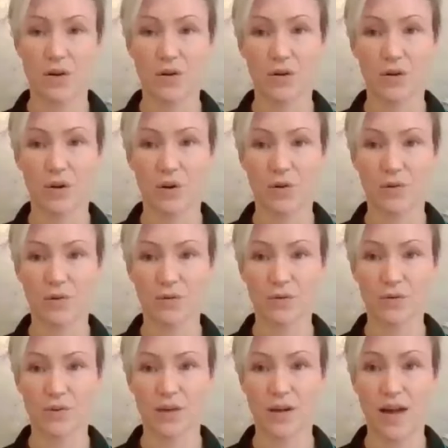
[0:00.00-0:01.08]

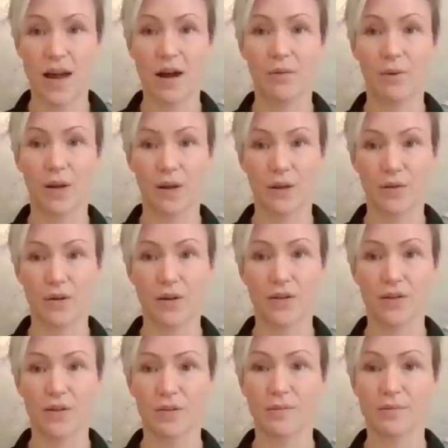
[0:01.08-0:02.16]
goals and how we're going to reach
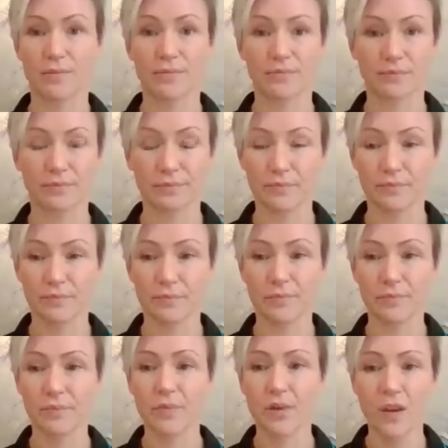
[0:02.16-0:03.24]
them.
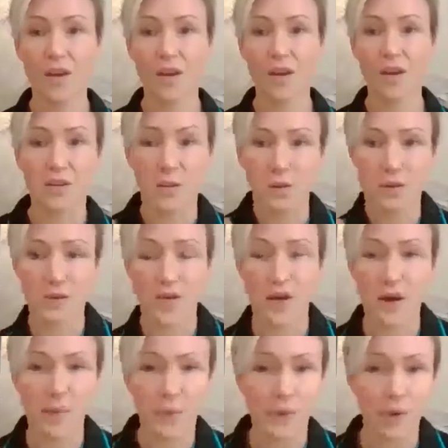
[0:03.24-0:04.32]
So if you want to know
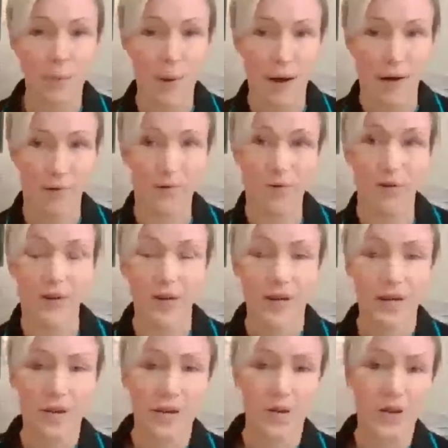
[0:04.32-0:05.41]
any more about
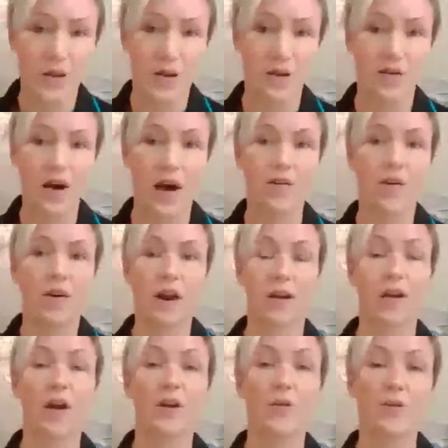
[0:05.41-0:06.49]
our online
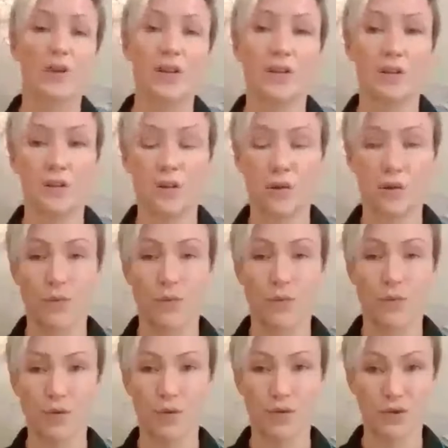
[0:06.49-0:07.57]
coaching that we've
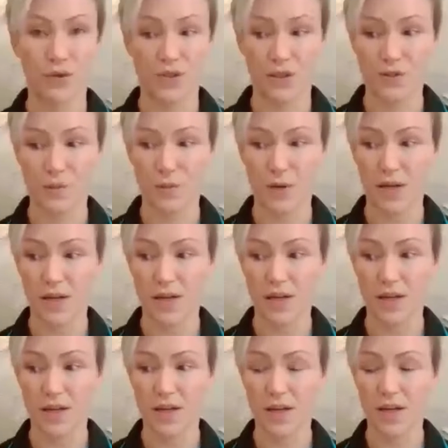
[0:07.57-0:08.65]
launched this
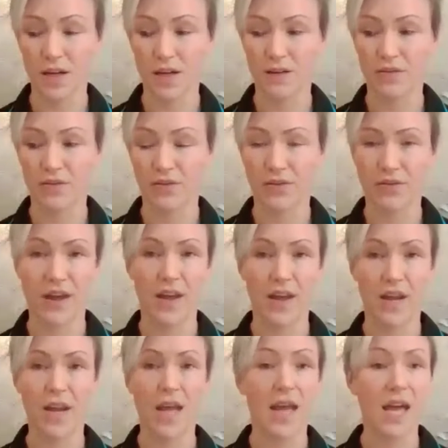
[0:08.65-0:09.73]
week,
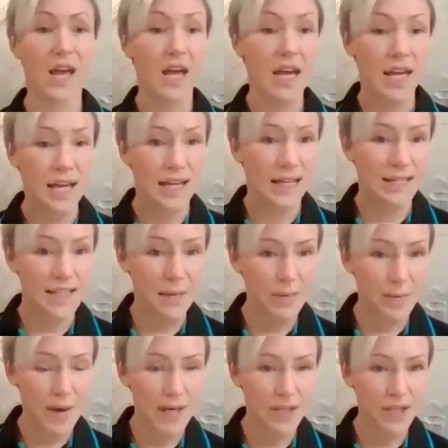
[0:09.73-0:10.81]
then send me a
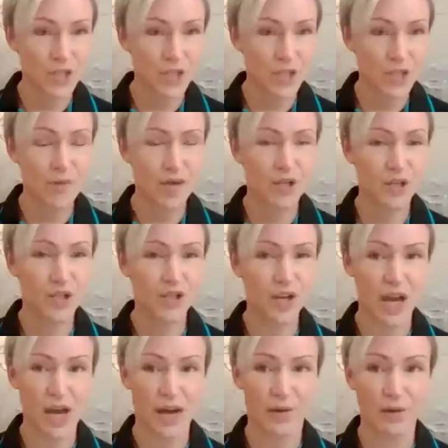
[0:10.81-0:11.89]
message and you give me a
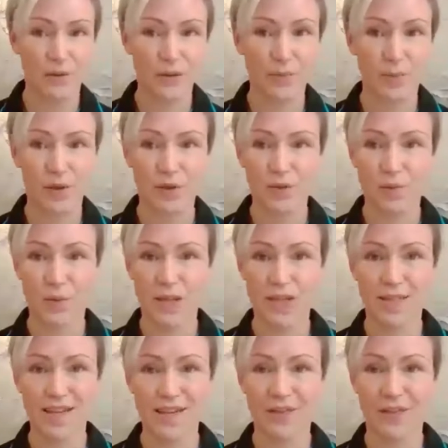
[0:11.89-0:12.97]
shout, because we can
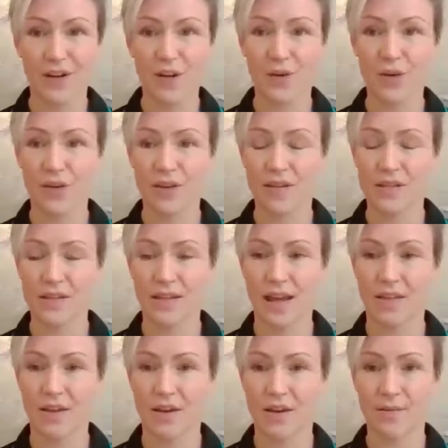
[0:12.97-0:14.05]
definitely look at this
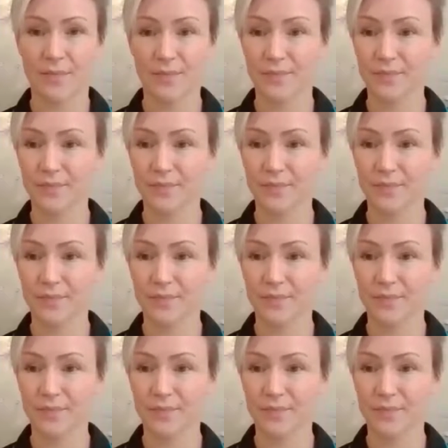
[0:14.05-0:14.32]
together.